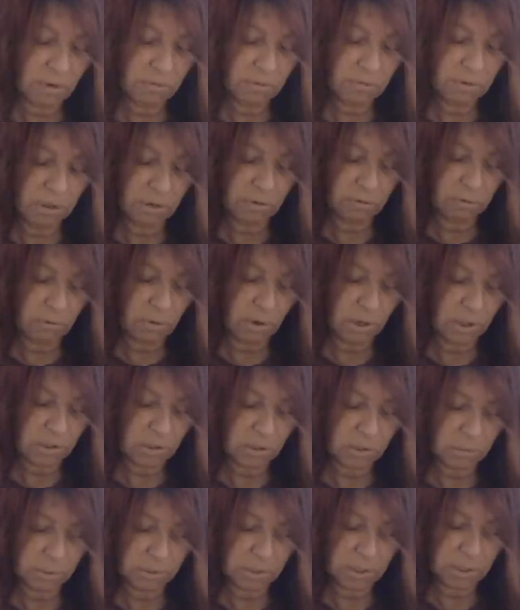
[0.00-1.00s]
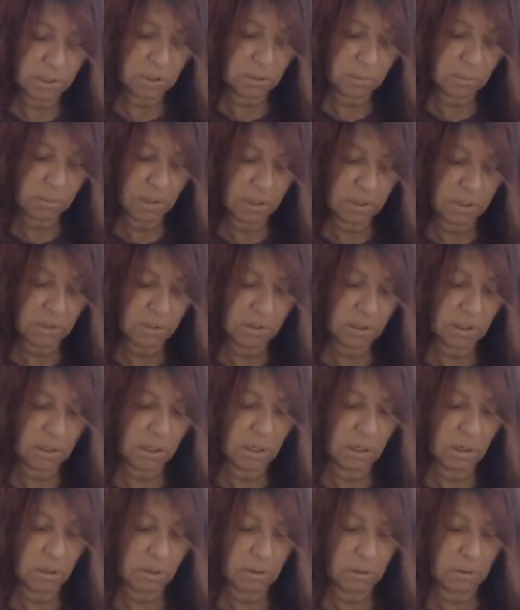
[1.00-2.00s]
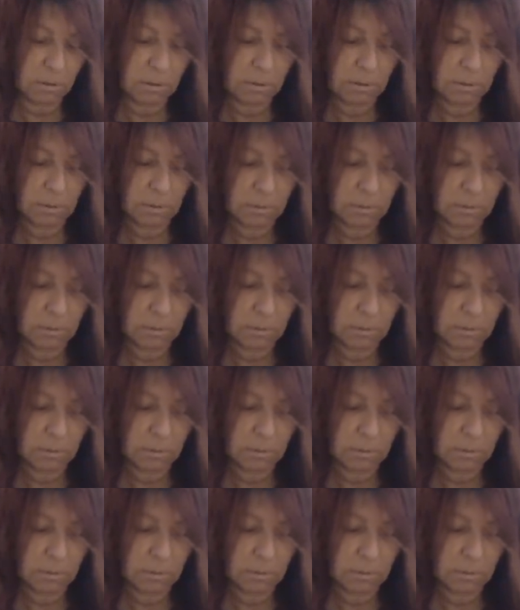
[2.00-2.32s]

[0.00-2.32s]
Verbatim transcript: Seven of Wands, please. Why is it here?